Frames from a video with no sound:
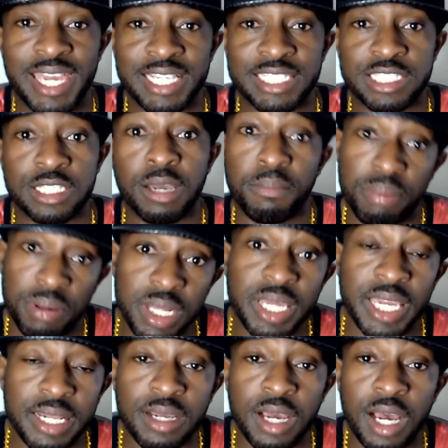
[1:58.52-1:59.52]
complete
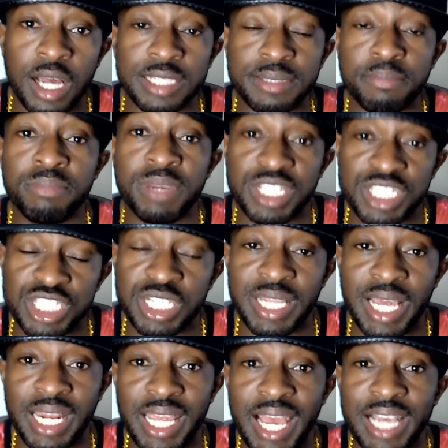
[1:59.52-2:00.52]
a mission that
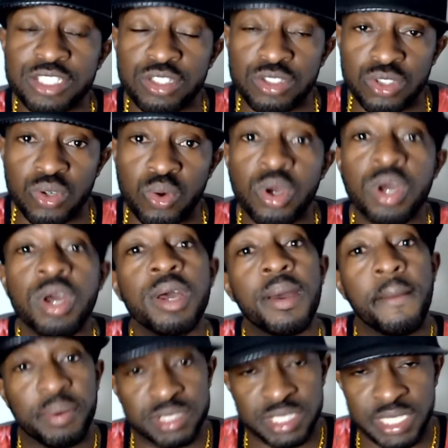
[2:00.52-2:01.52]
he has to do
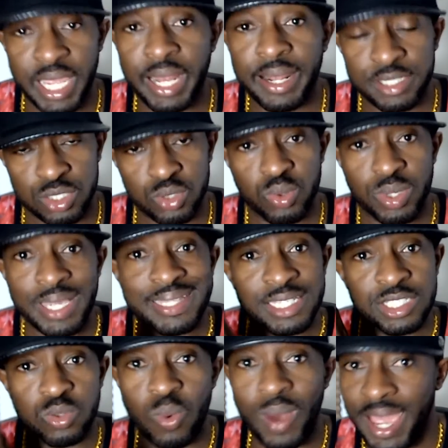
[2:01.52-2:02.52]
pertaining to Ethan's
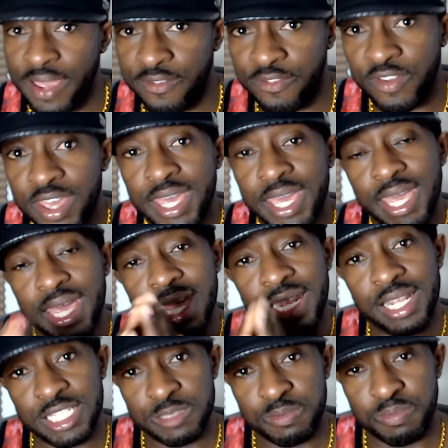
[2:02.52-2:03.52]
wife and
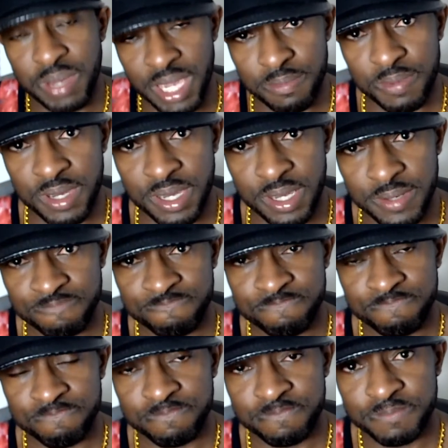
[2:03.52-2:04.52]
his baby.
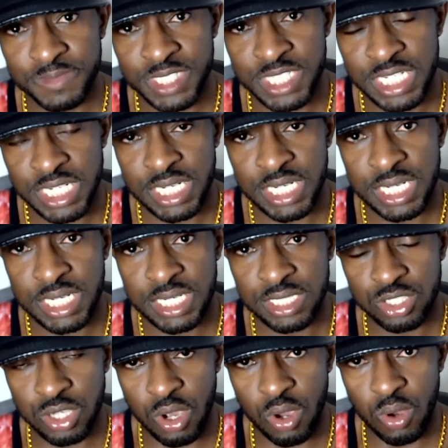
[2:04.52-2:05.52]

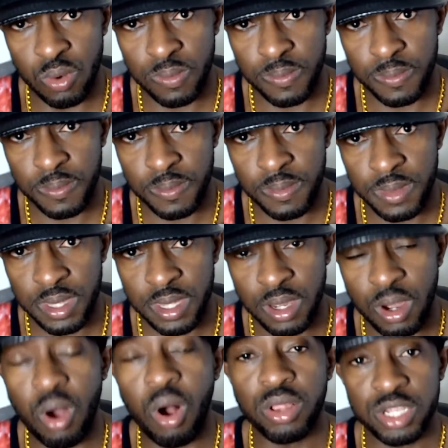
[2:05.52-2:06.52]
So,
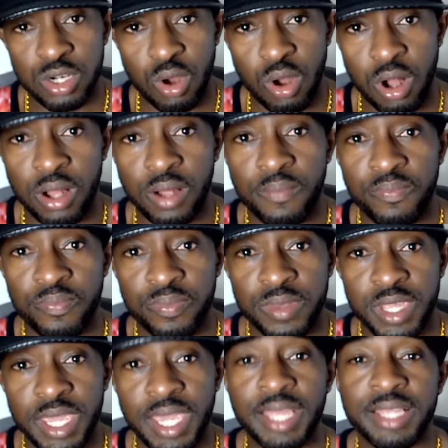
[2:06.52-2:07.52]
all in all,
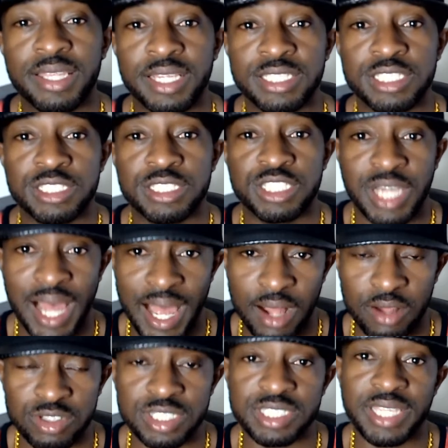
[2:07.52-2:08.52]
Ethan's child
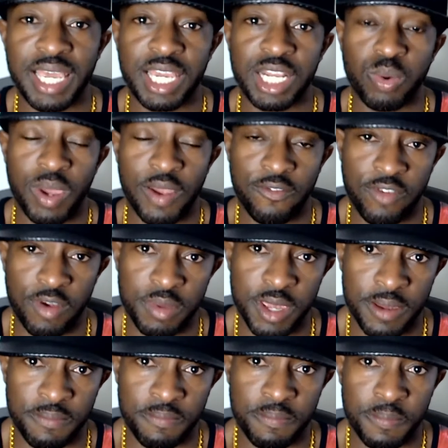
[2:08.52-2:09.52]
is taken away from
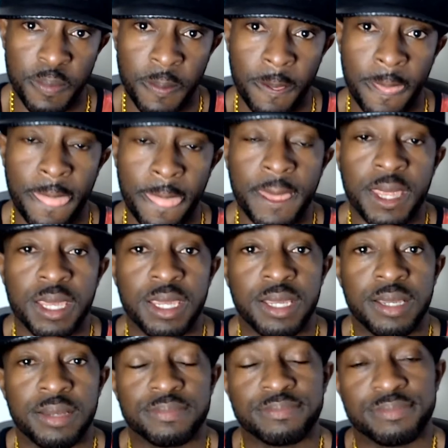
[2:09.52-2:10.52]
him.
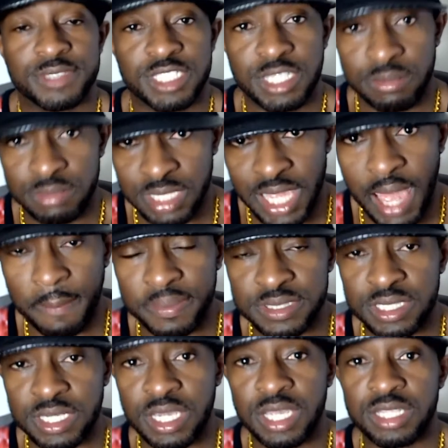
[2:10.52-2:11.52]
Something happens
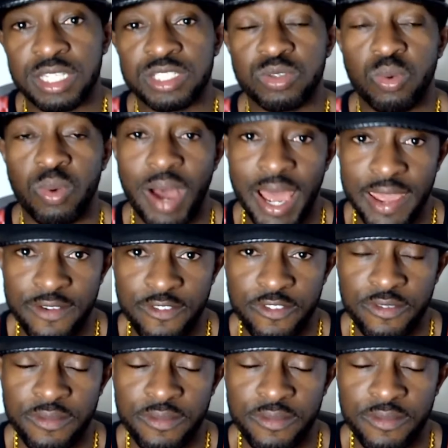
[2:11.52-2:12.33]
to Ethan's wife.